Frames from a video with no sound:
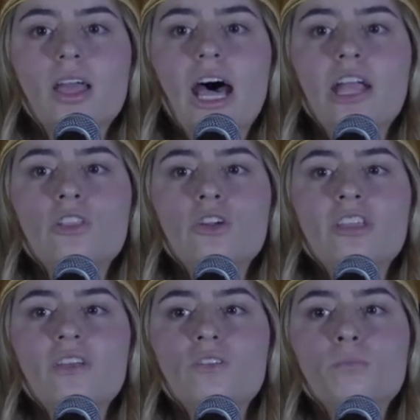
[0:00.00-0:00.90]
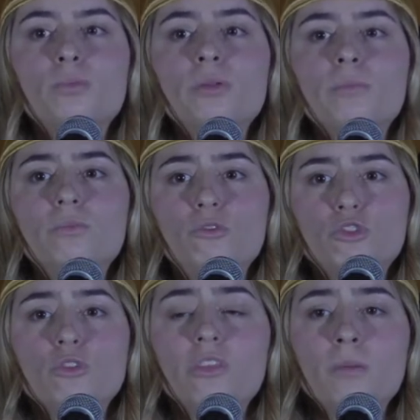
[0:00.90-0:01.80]
I learned how some,
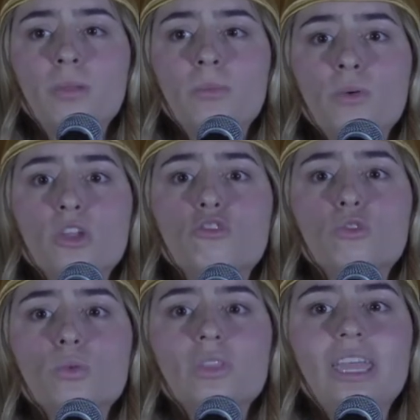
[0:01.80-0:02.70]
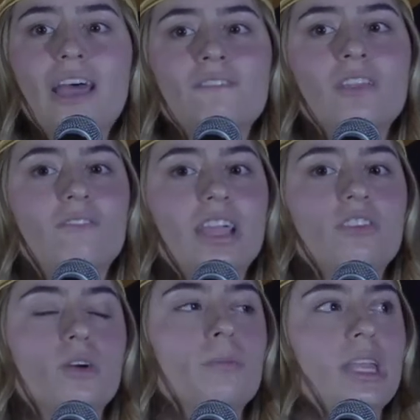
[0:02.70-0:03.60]
some people can truly have an
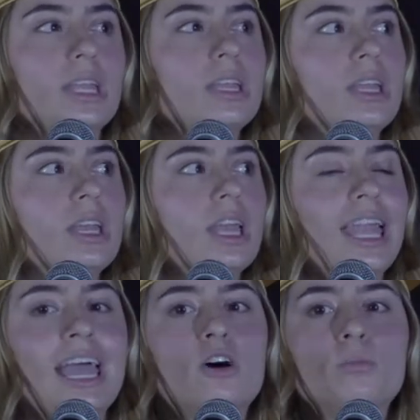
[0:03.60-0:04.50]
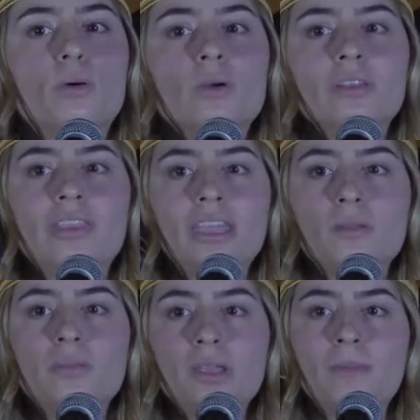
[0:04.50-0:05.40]
effect on me and how important they
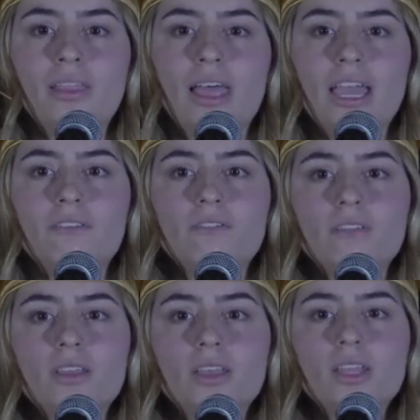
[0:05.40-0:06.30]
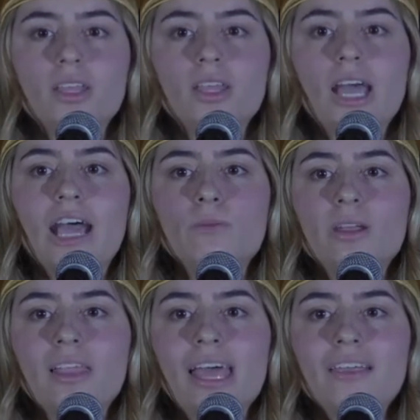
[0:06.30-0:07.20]
can be in my life. I
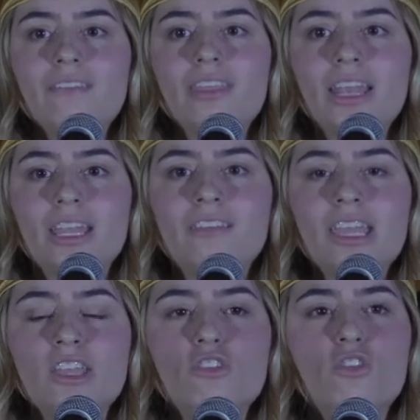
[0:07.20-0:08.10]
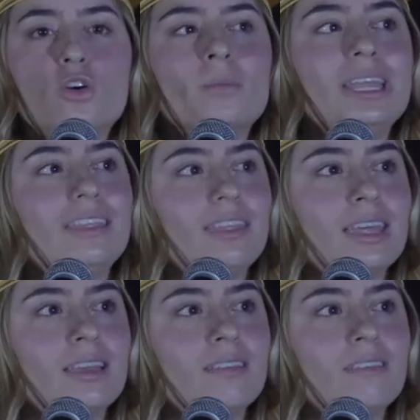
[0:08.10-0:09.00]
realized that I had taken so many
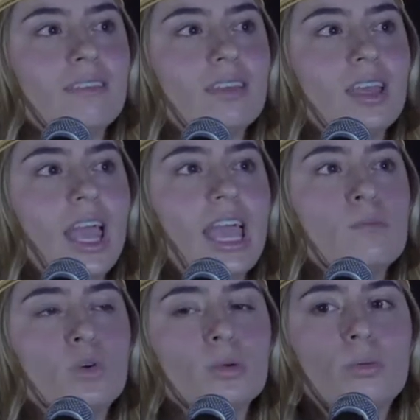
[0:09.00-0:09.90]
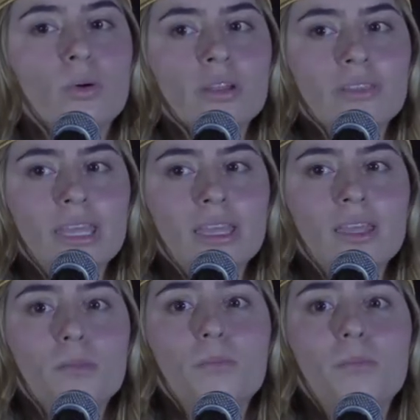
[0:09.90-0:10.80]
things, and more importantly,
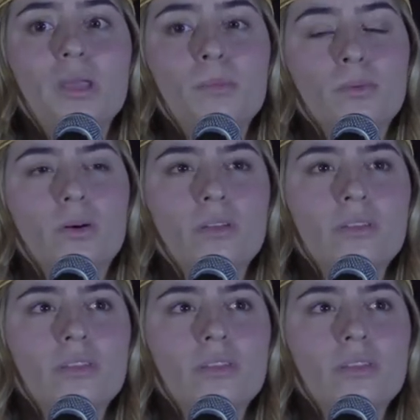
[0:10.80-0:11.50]
people,